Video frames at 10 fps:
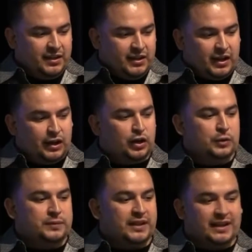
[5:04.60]
I
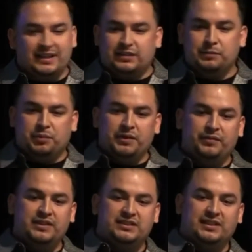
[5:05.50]
hope that I get the
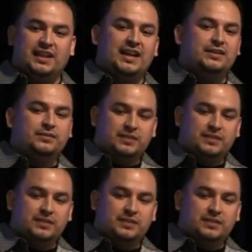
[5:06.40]
privilege of life to